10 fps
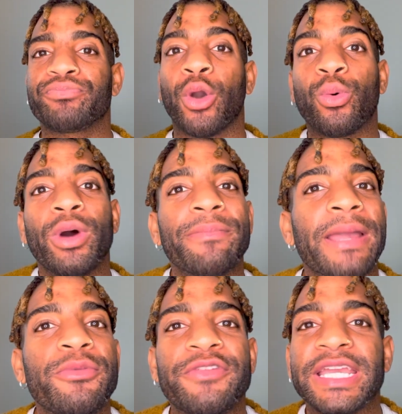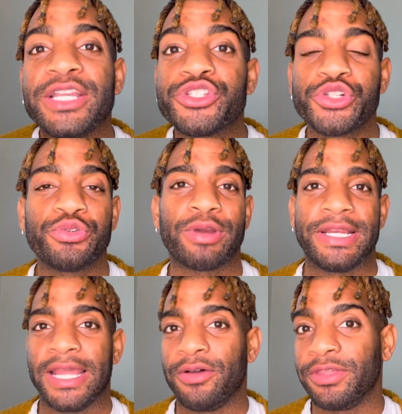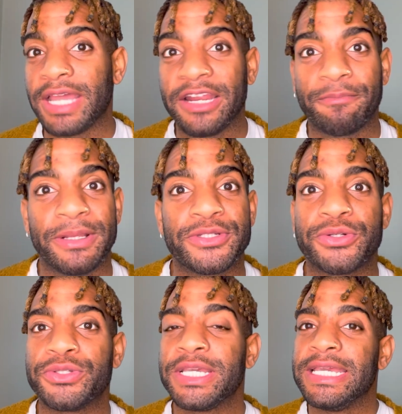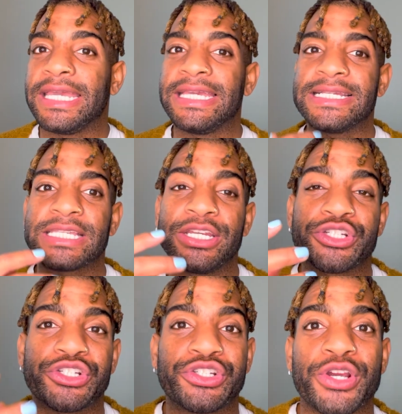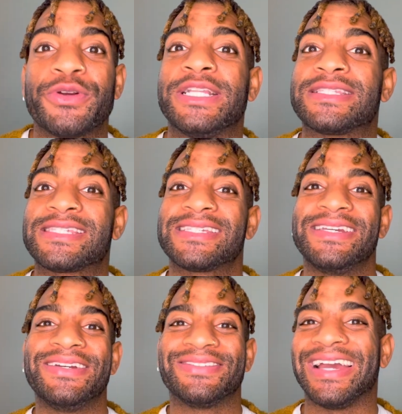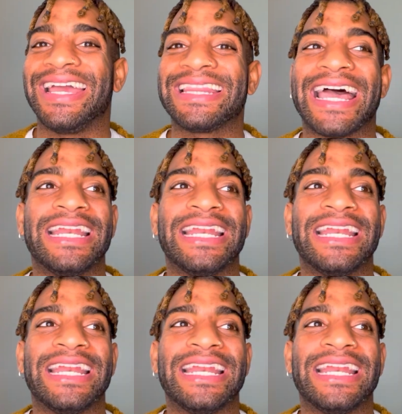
or what am I moving into right now? The Nine of Pentacles is an assurance, right?